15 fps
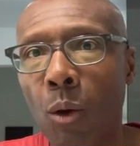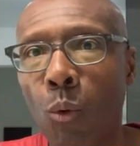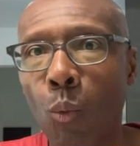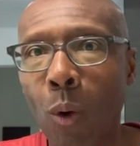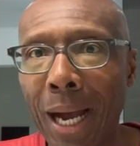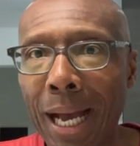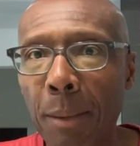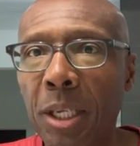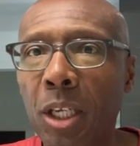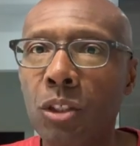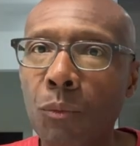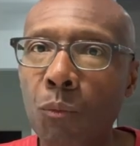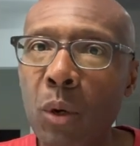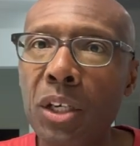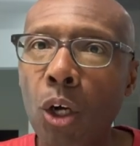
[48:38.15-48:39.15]
Why?
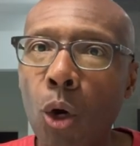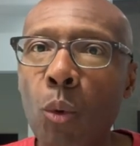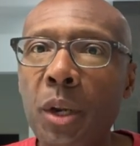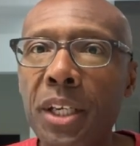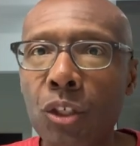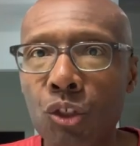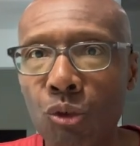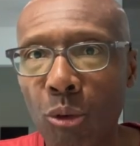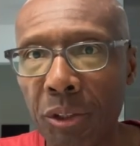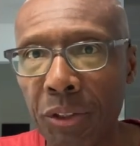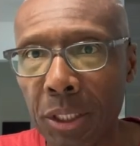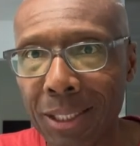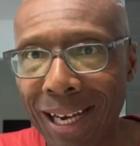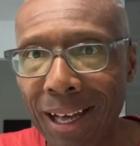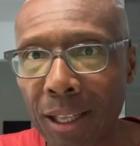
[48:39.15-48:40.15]
Because if we know we destroy
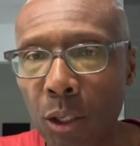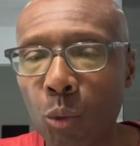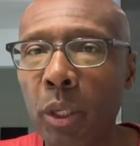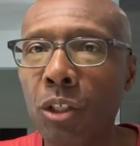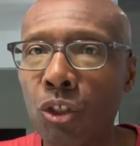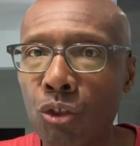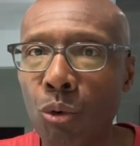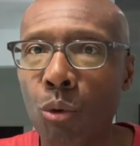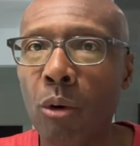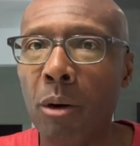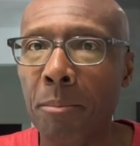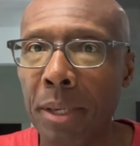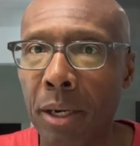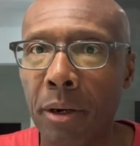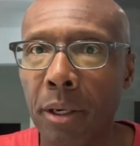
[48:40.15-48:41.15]
the dollar, we destroy
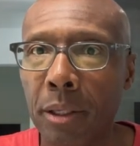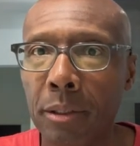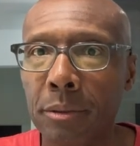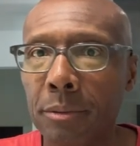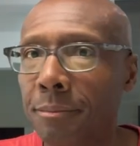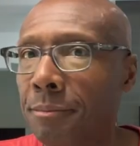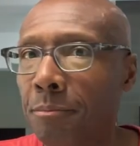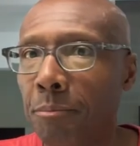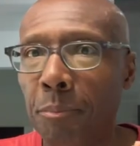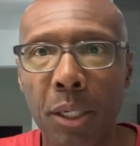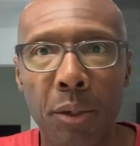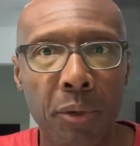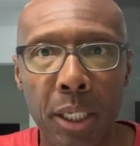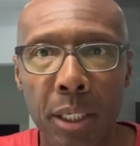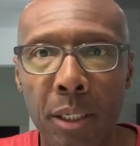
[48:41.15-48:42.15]
America.
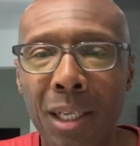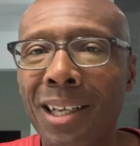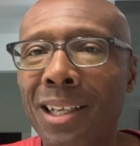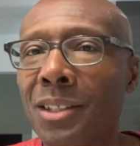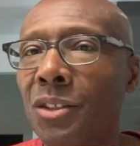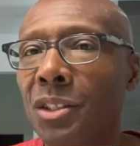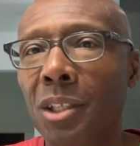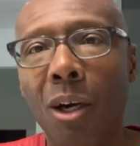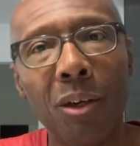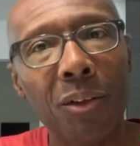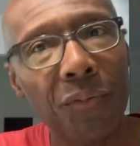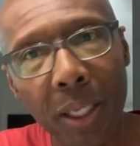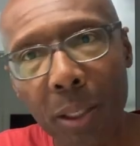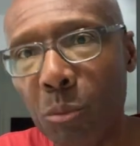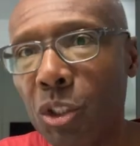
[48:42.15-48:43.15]
Period. So y'all
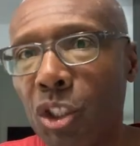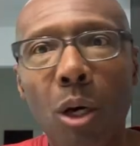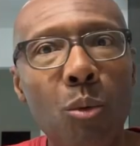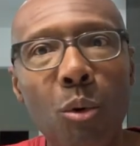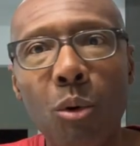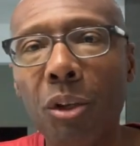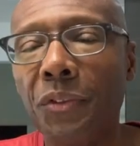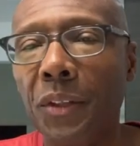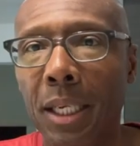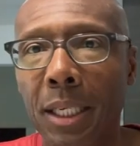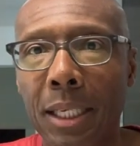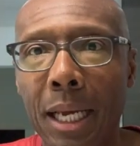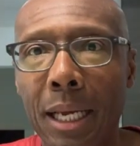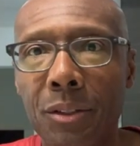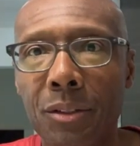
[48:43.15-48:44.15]
can think what y'all want to
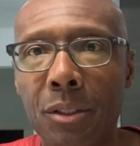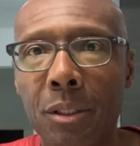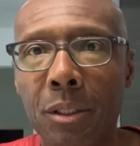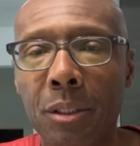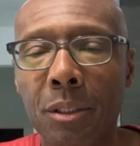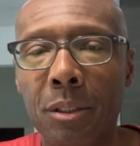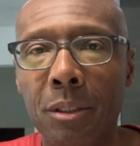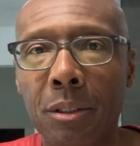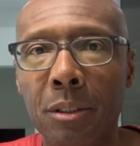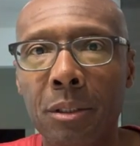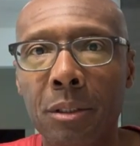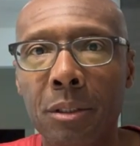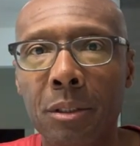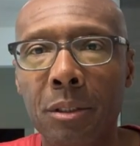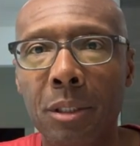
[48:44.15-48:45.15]
think, guys.
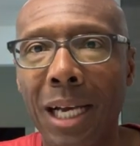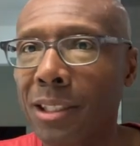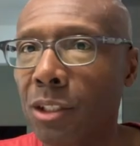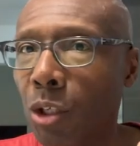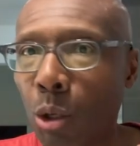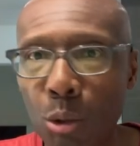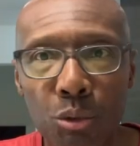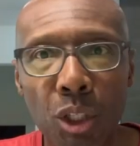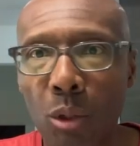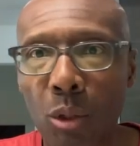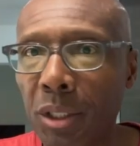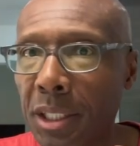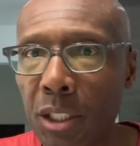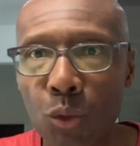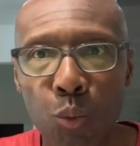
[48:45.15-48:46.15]
I told
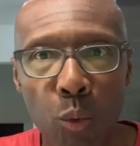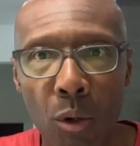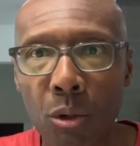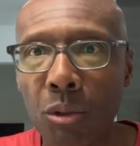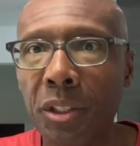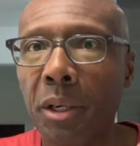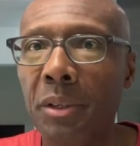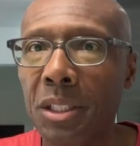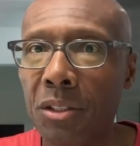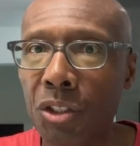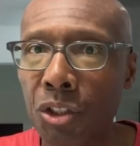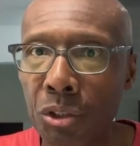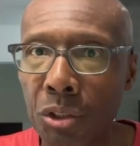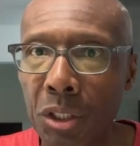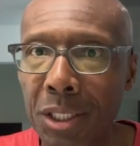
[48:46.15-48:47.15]
y'all in this world there is
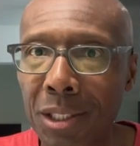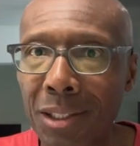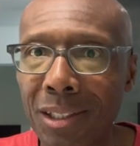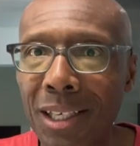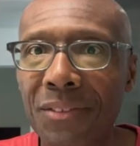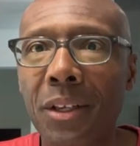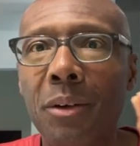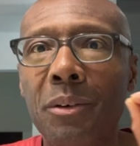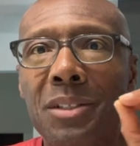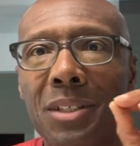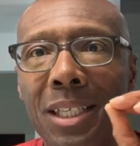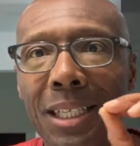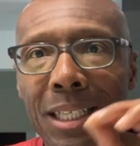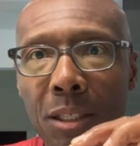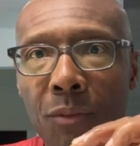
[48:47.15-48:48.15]
good and there is
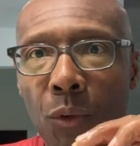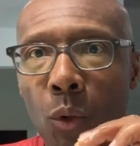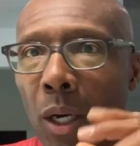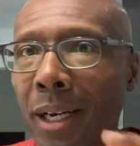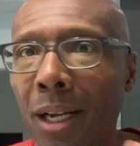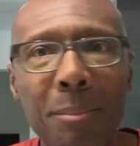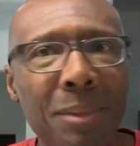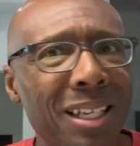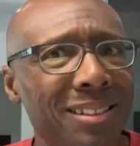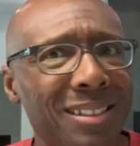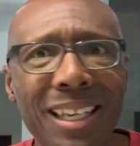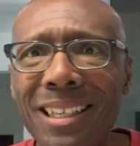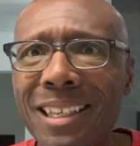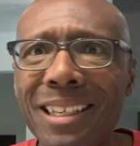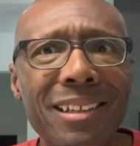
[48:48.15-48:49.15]
evil. And I'm not
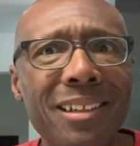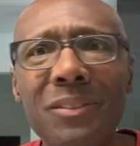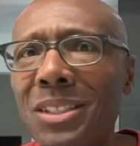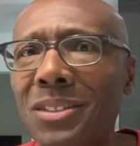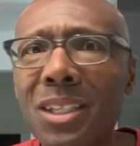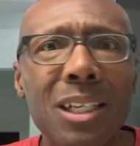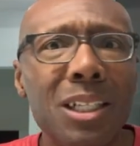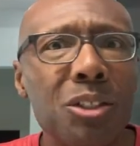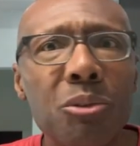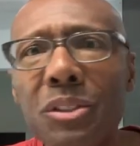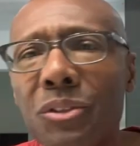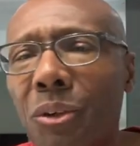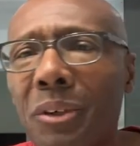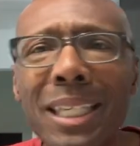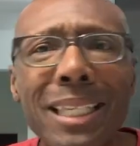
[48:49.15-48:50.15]
saying any of these
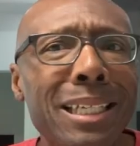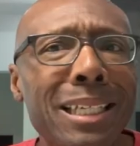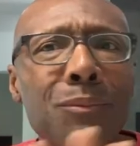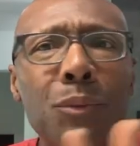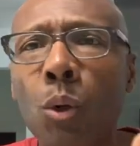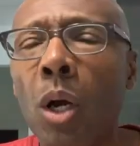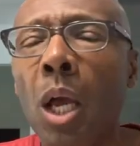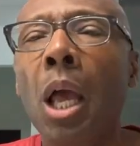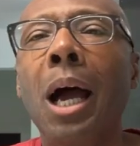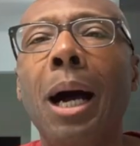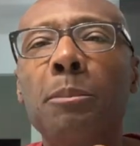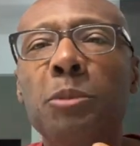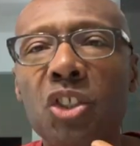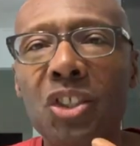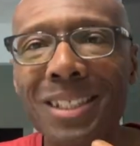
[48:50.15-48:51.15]
countries are evil.
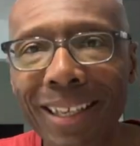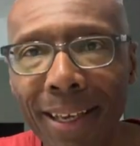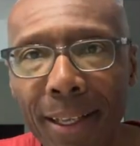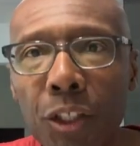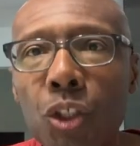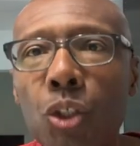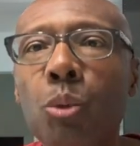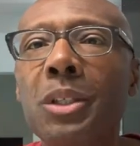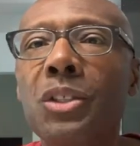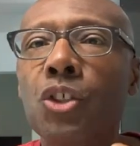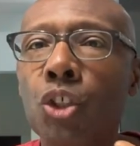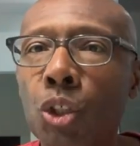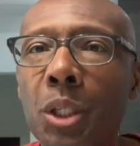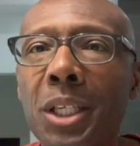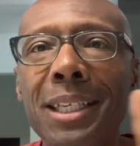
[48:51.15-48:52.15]
I'm just telling you it's
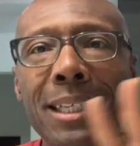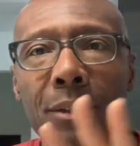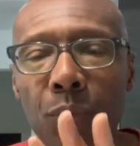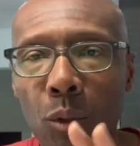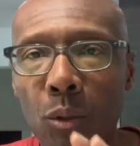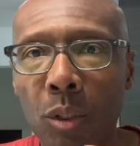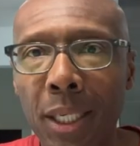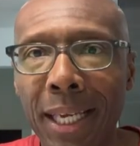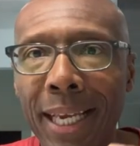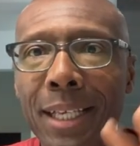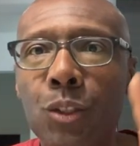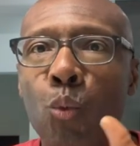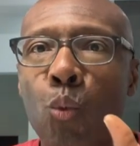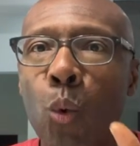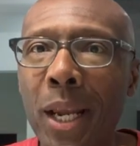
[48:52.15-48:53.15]
good and evil.
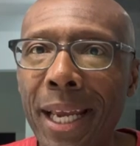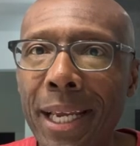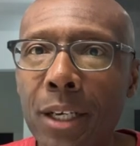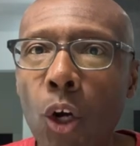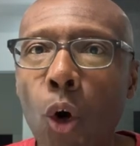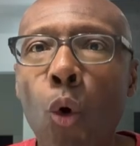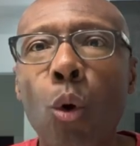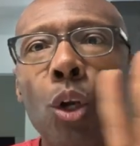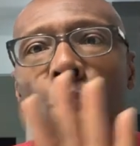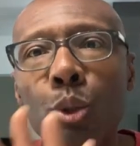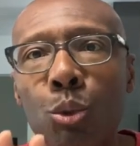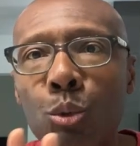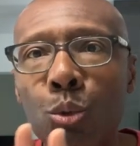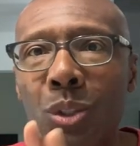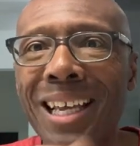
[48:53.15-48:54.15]
It's win or
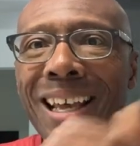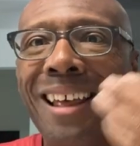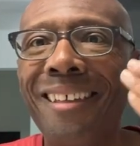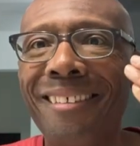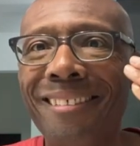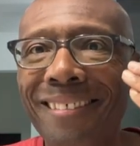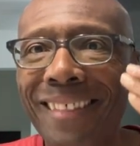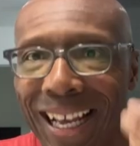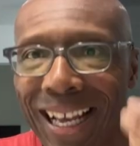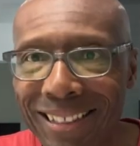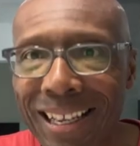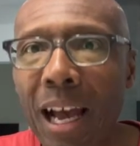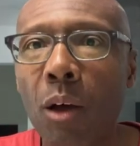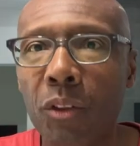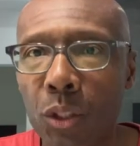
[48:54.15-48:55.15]
lose.
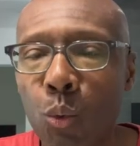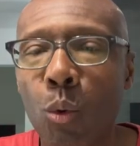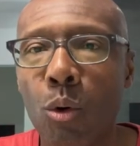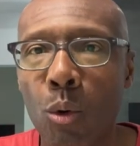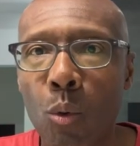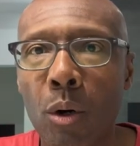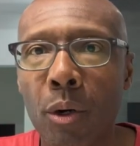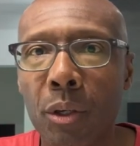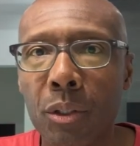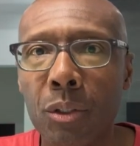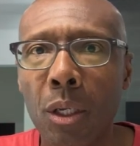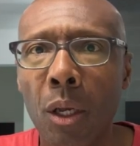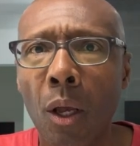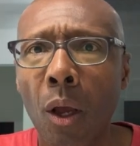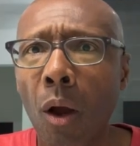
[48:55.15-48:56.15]
That's how this world
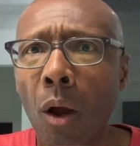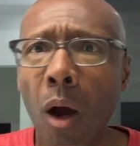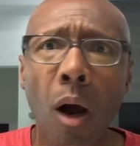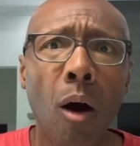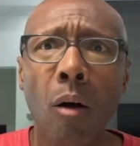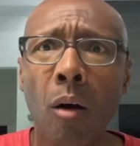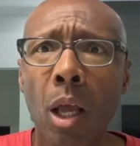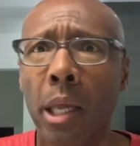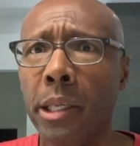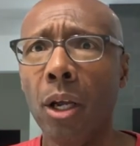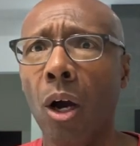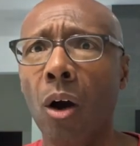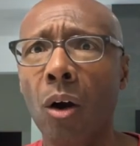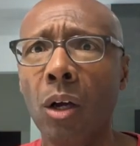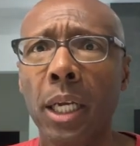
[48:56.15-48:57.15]
works. Oh,
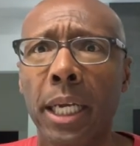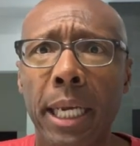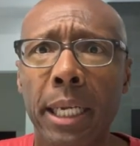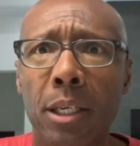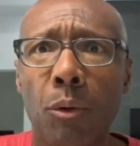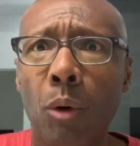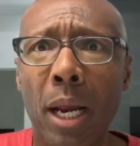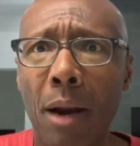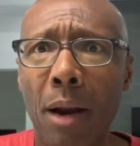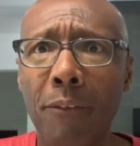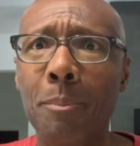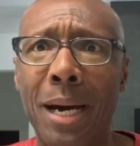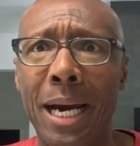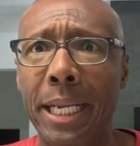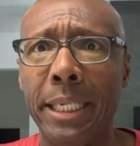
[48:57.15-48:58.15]
no,
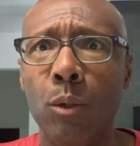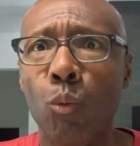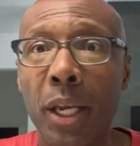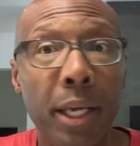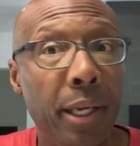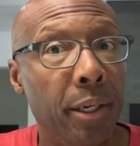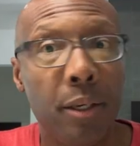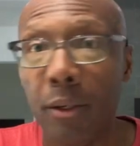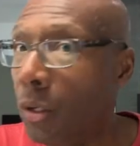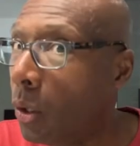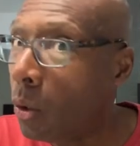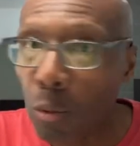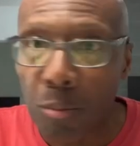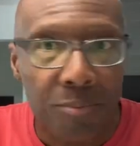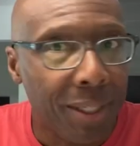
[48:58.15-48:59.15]
everybody can win.
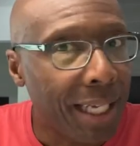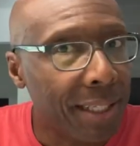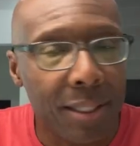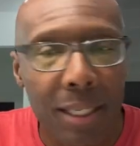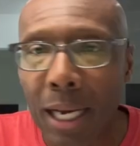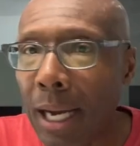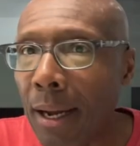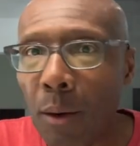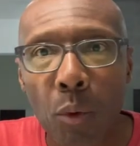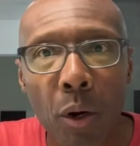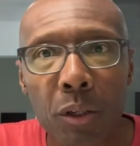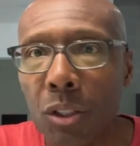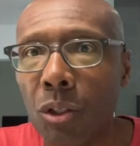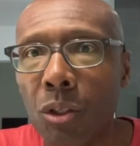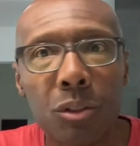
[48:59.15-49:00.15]
No, that's not how it
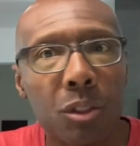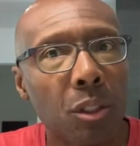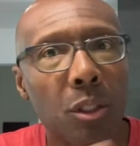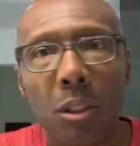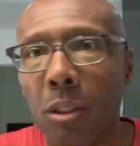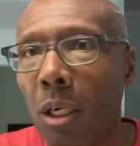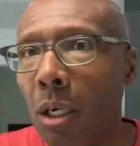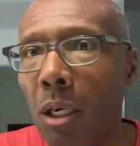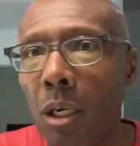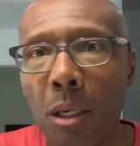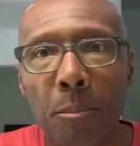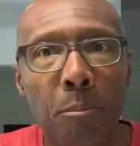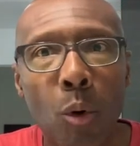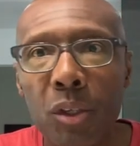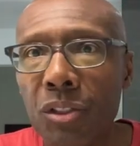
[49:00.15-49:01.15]
works, girls,
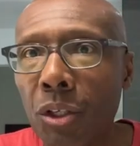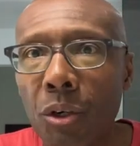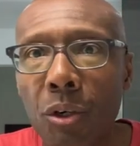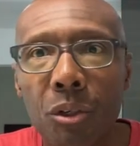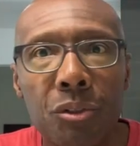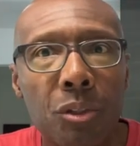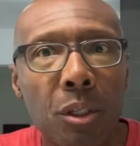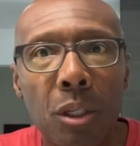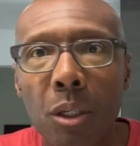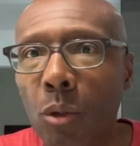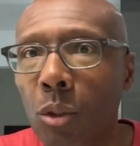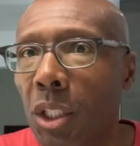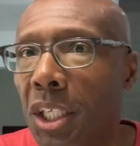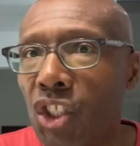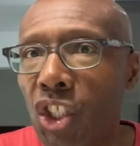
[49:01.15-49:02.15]
boys and girls.
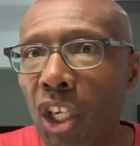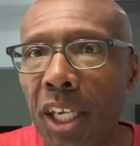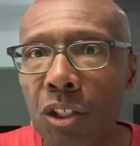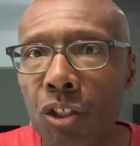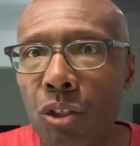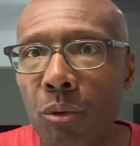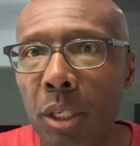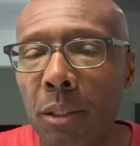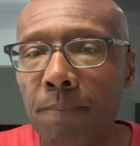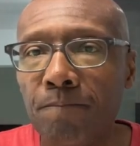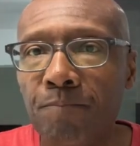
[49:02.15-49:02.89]
Go look at your history.